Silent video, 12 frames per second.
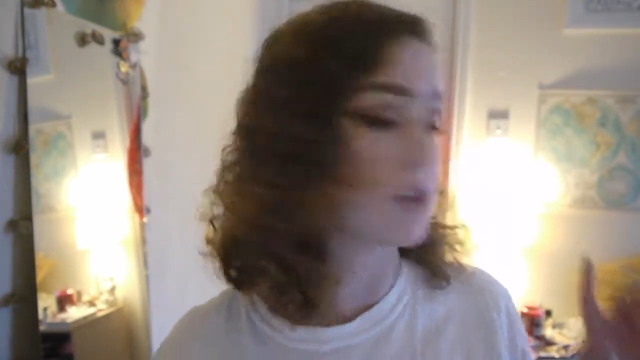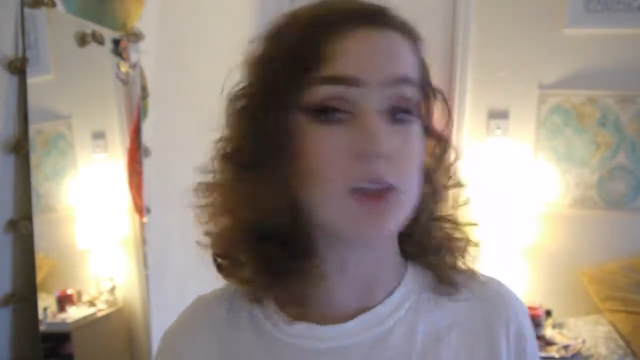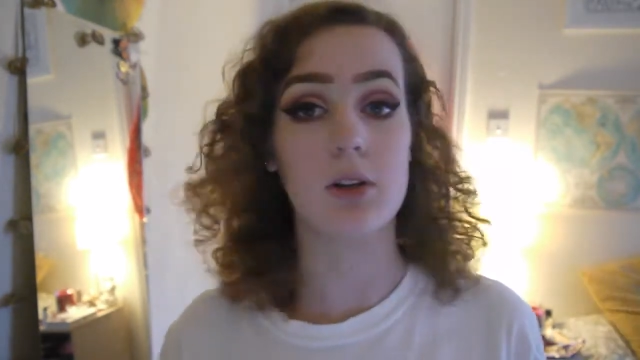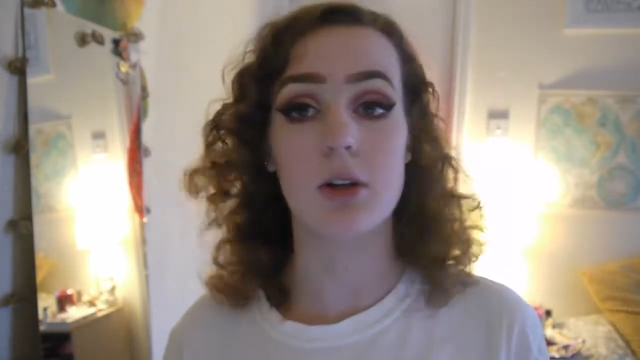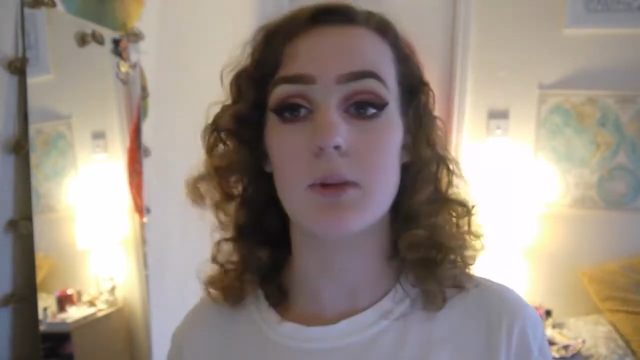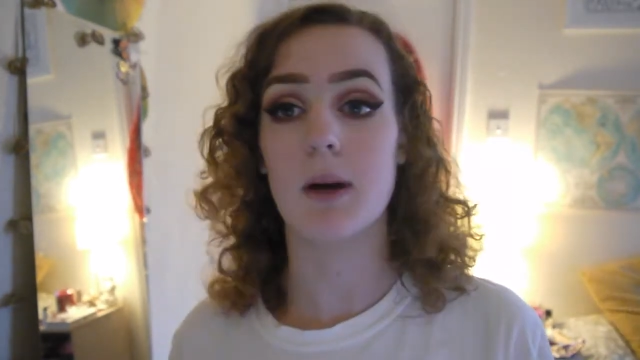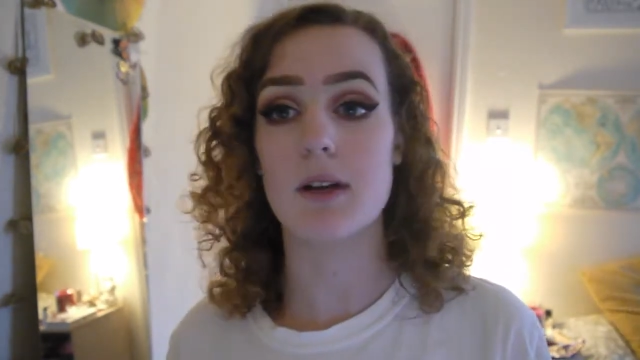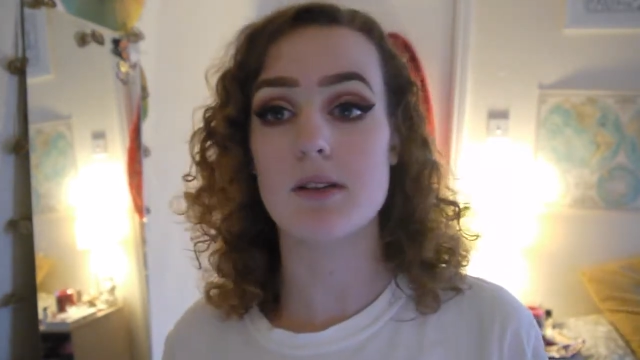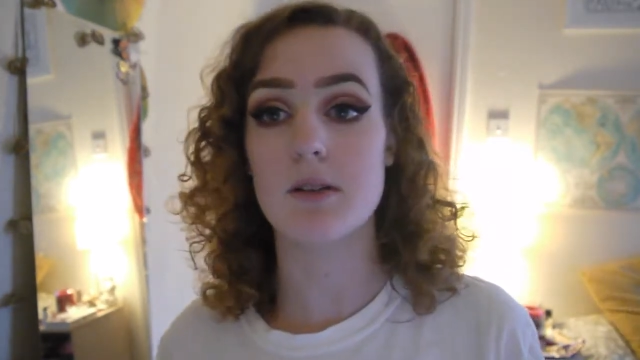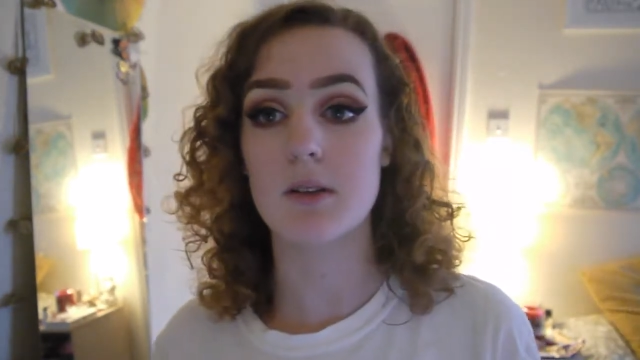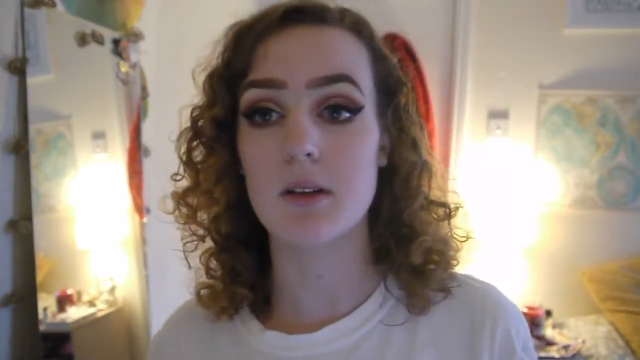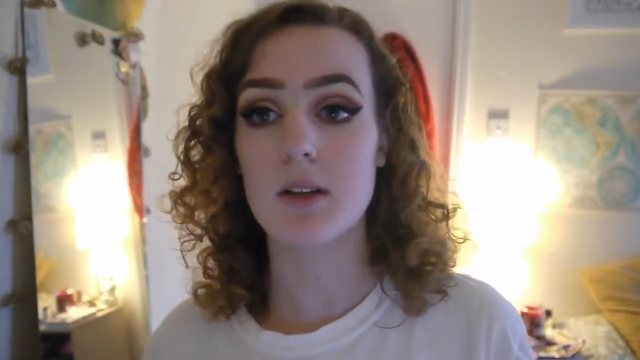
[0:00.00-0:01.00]
new look
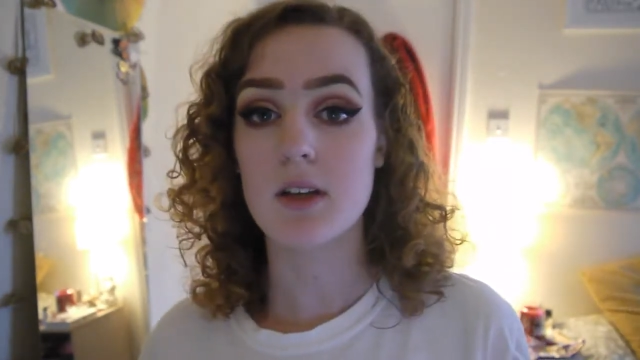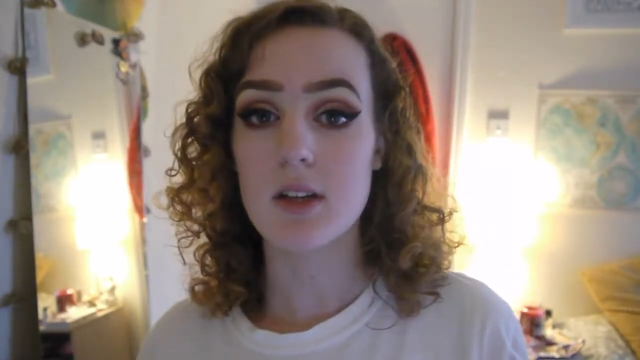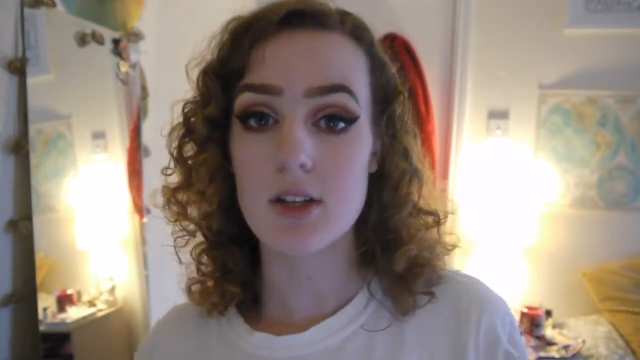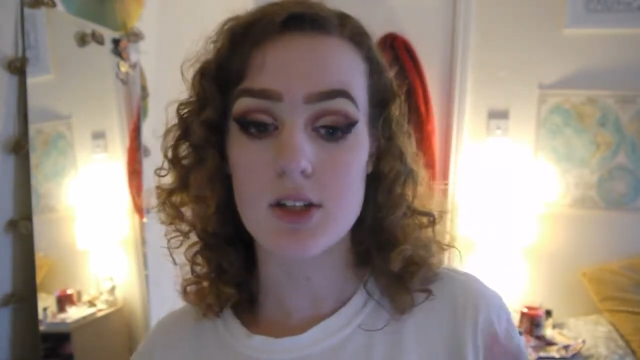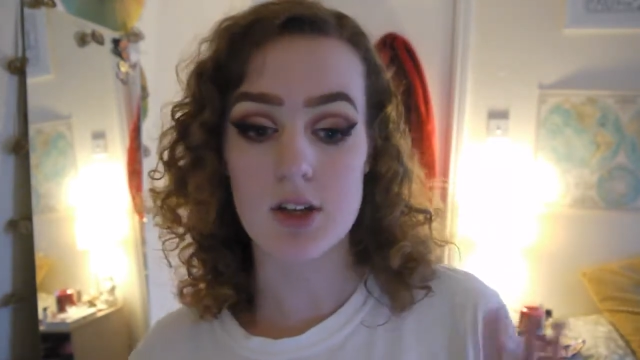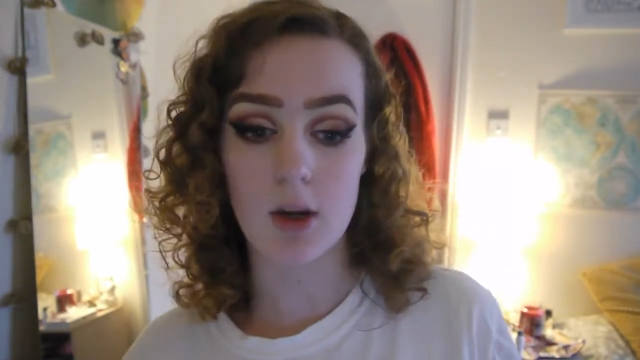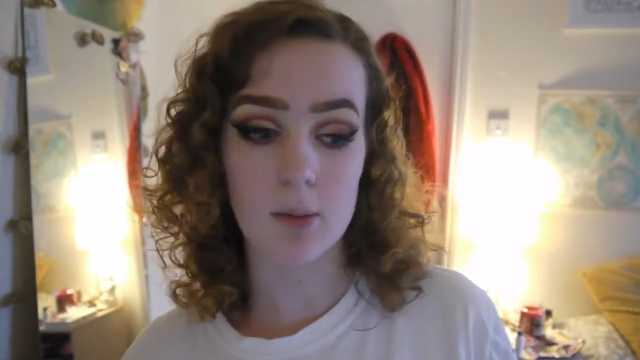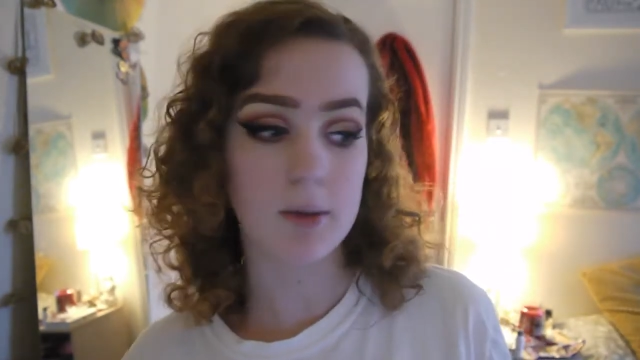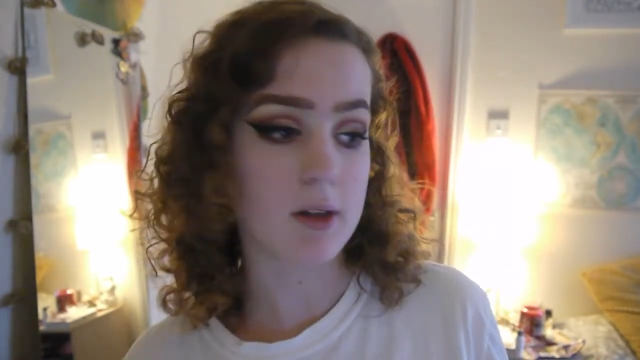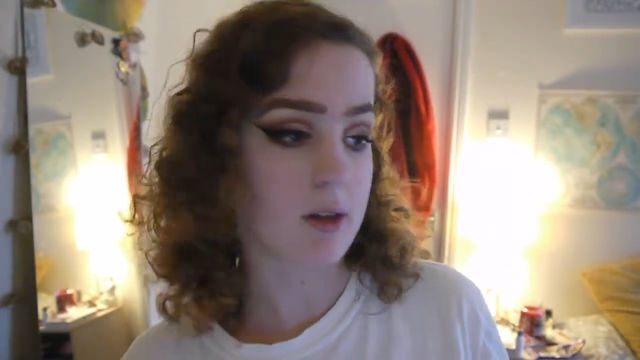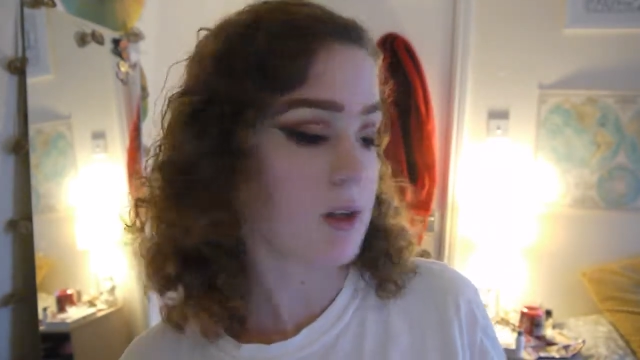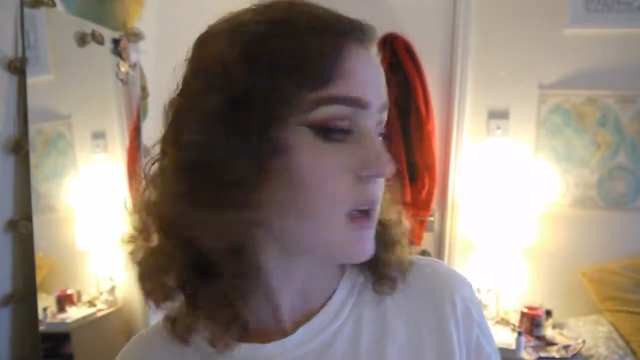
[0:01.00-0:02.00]
parcel to
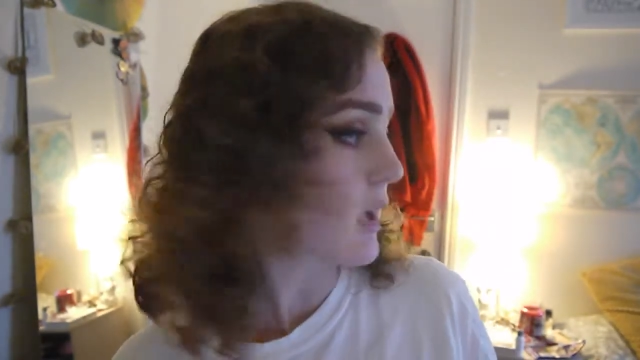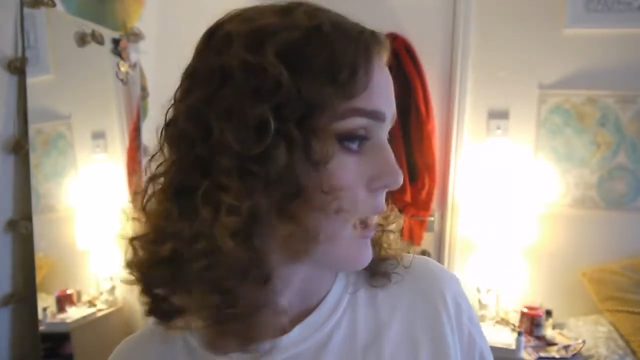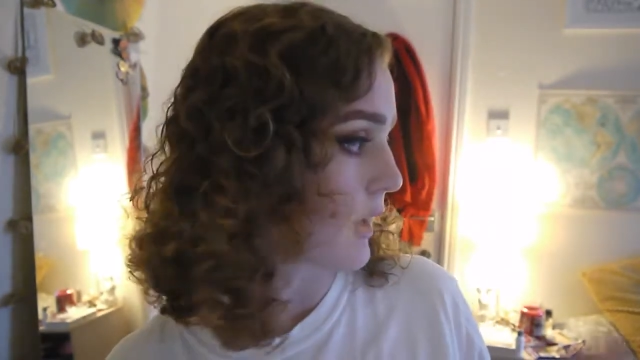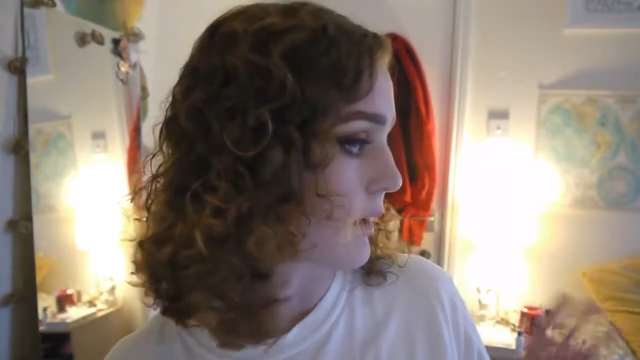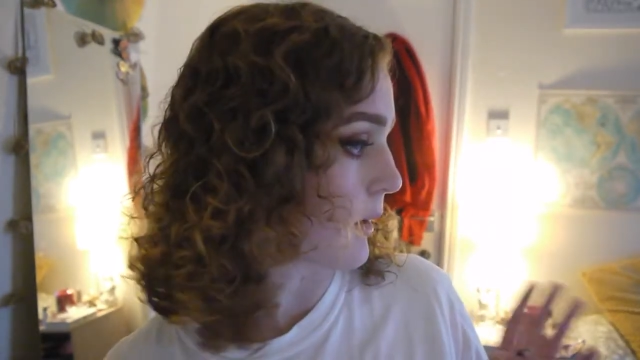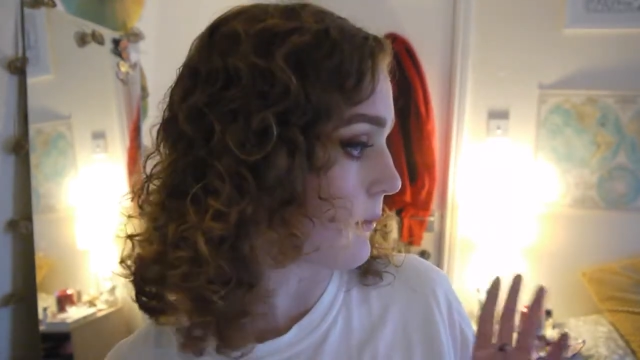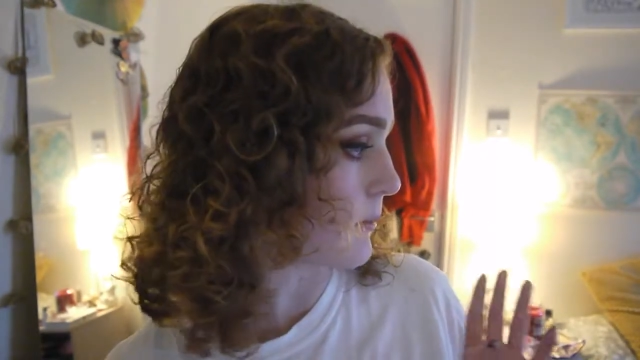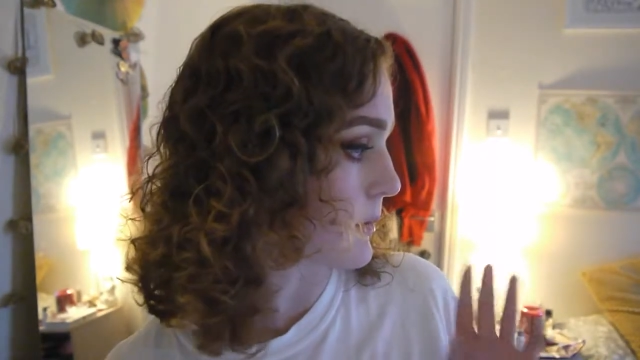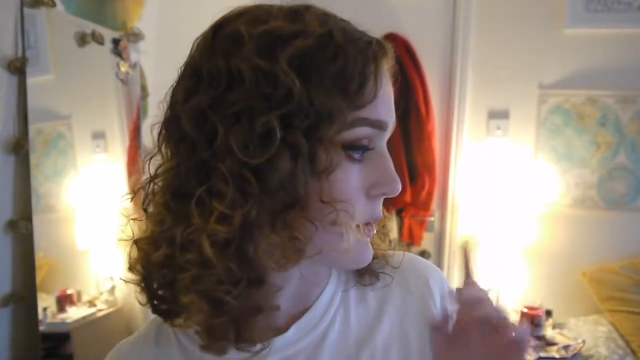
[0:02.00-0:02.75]
open and I'm